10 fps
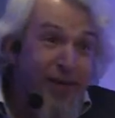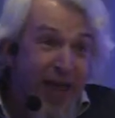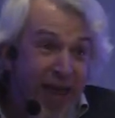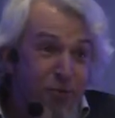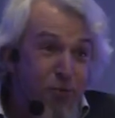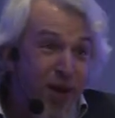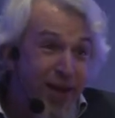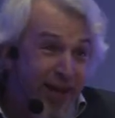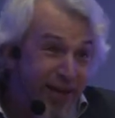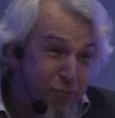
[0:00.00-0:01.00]
I can't
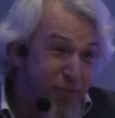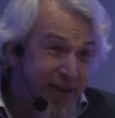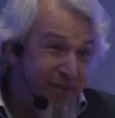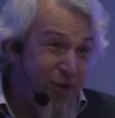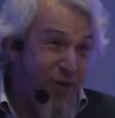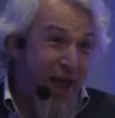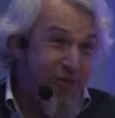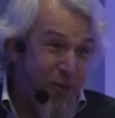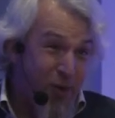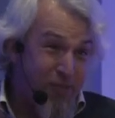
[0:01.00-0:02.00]
really give you an
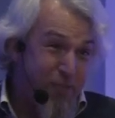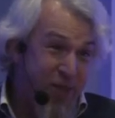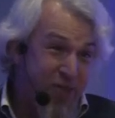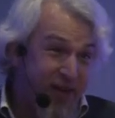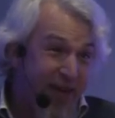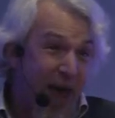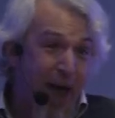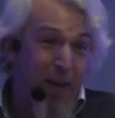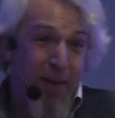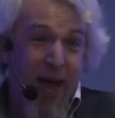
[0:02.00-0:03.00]
answer because basically
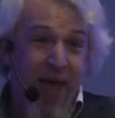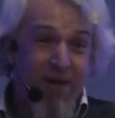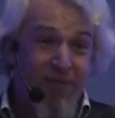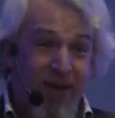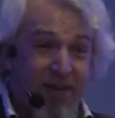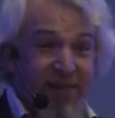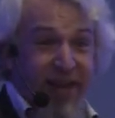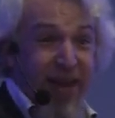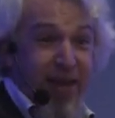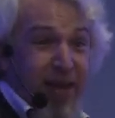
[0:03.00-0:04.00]
I, I, I, have an
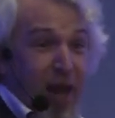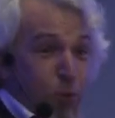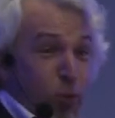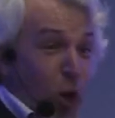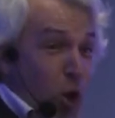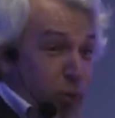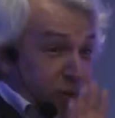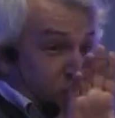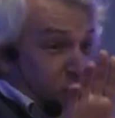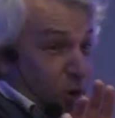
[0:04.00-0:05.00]
SLA and I will
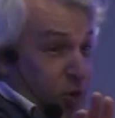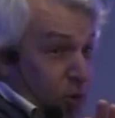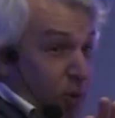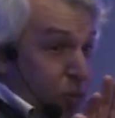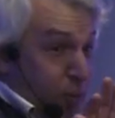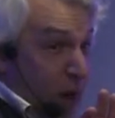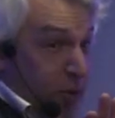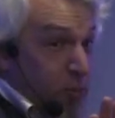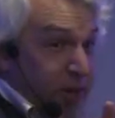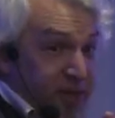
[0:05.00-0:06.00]
always respond to you in
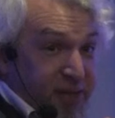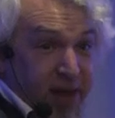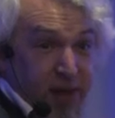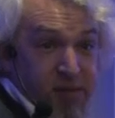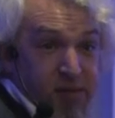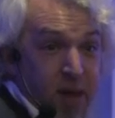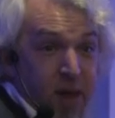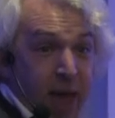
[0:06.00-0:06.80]
300 milliseconds,